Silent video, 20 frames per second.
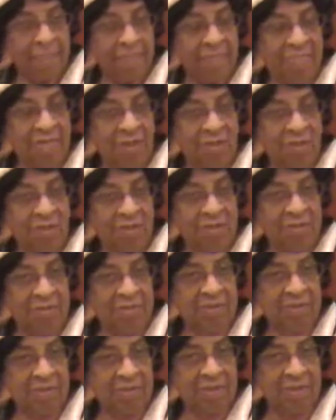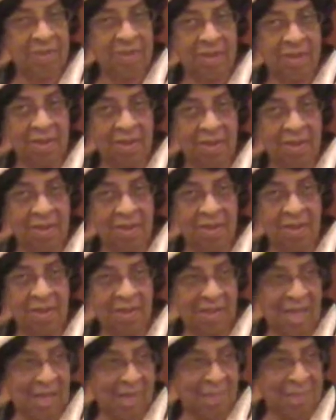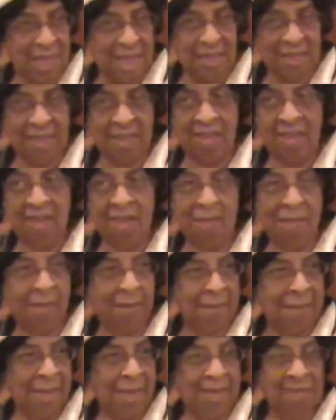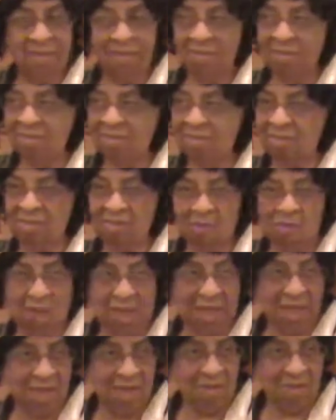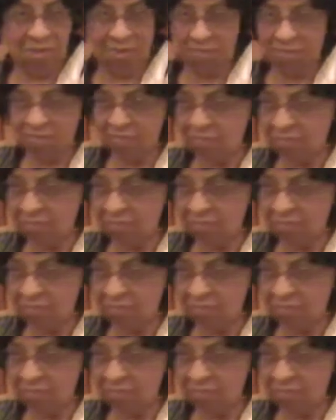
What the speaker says: that got mad at him about the way he was